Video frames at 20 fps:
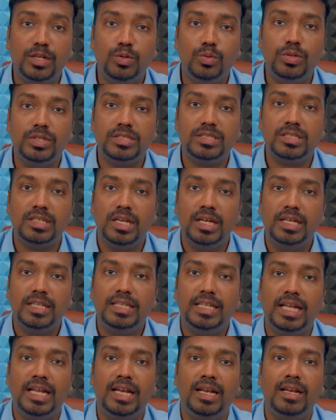do is,
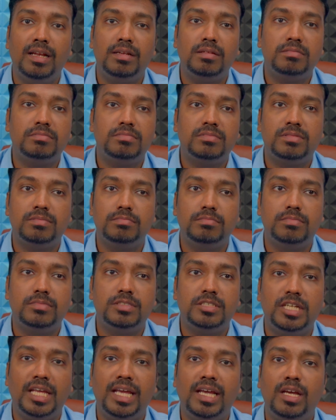they'll
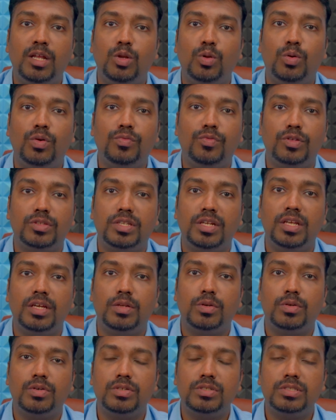take a loan for 3
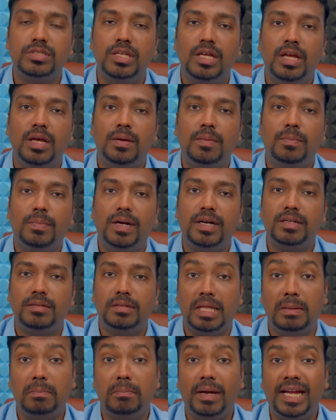crores, but
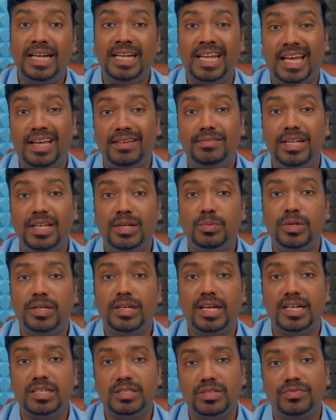they might have liquid
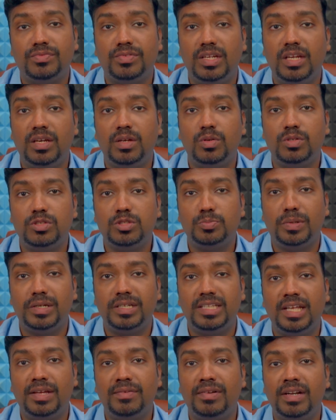cash of 3 crores,
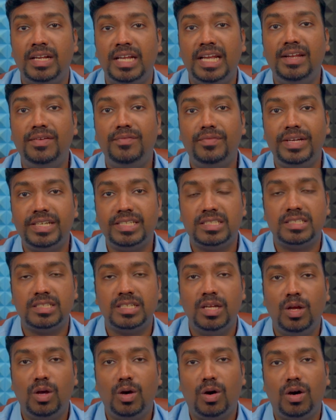but they will
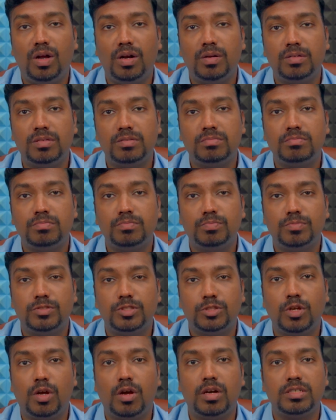invest on
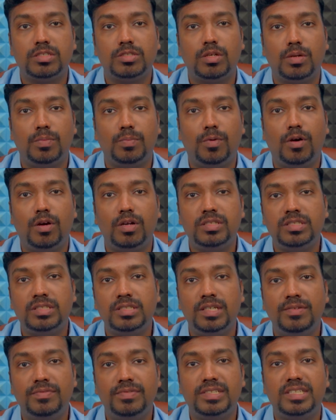stocks or
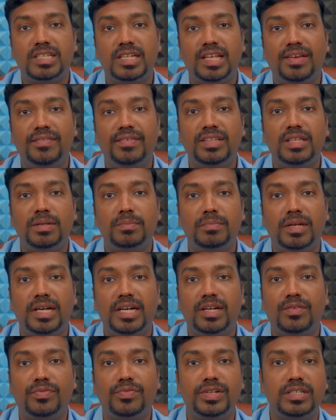bonds which are giving them
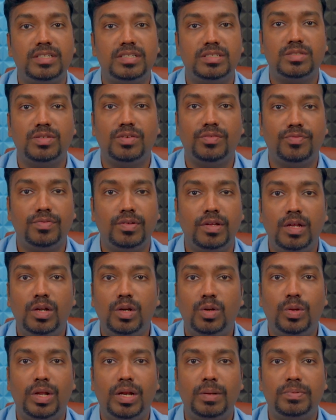rate of interest of
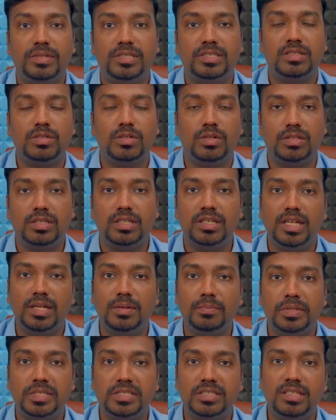12% or
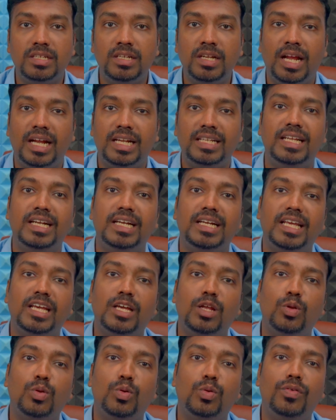13%, and they'll take
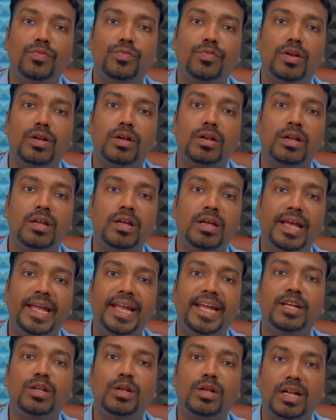a loan for
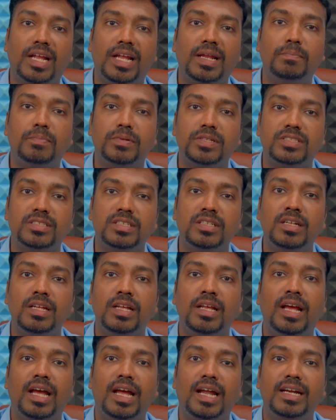8 or 9%
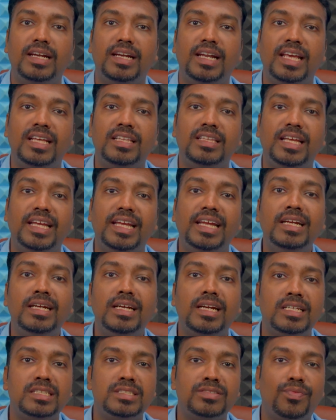and take the
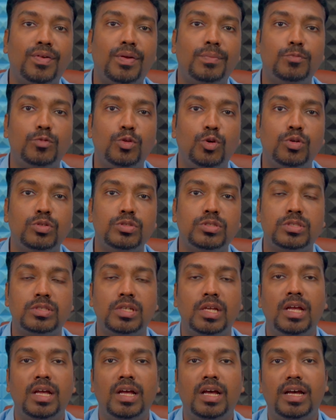interest from
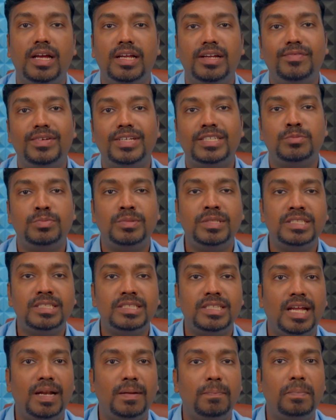those
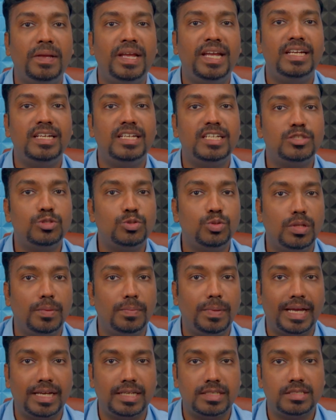investments and pay interest to the
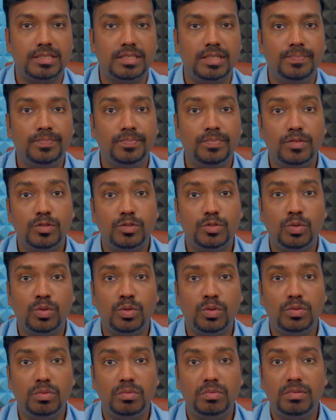banks.
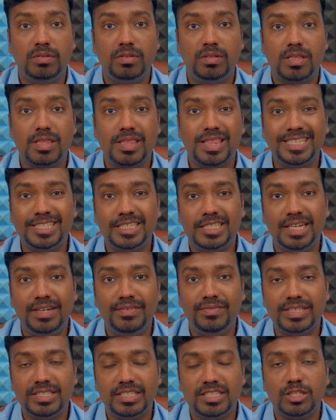So such
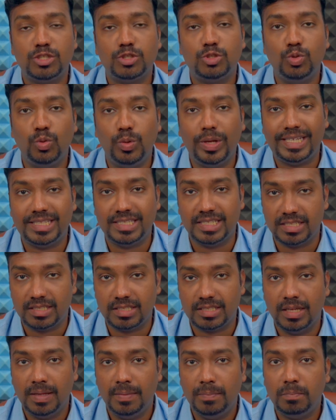investors do
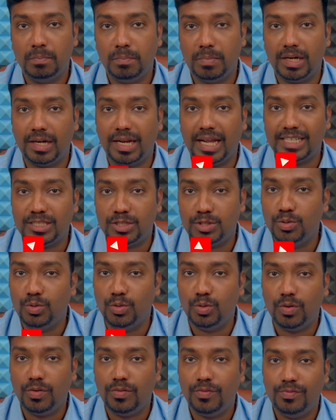exist, but as you
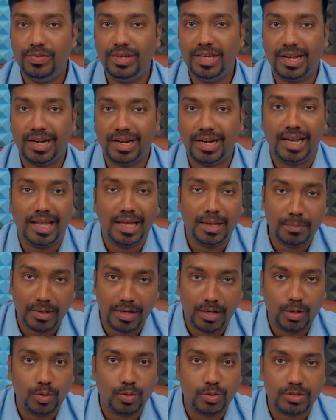know, we are layman
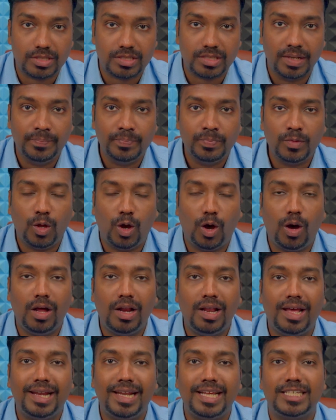loans.
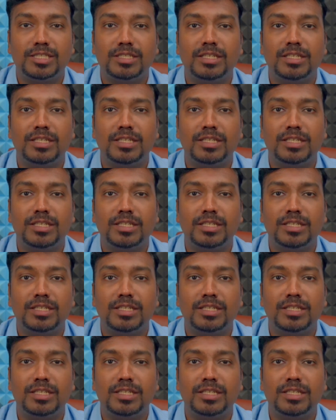All our